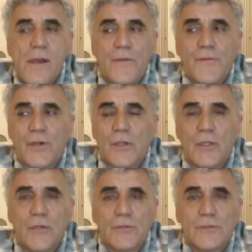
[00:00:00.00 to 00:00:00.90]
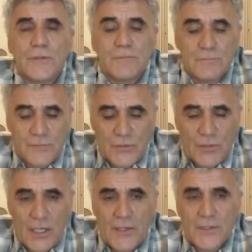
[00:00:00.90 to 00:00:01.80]
If they're close
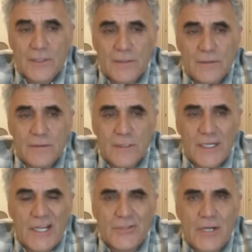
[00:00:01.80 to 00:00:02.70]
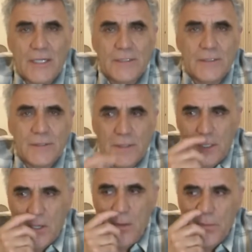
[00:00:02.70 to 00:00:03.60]
together, they get attracted.
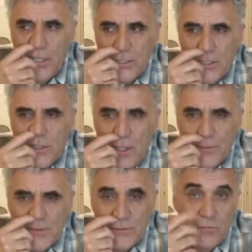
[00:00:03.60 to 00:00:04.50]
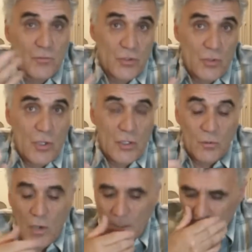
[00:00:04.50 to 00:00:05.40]
A combination comes, which you call it
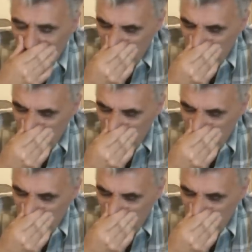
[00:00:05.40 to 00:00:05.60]
water.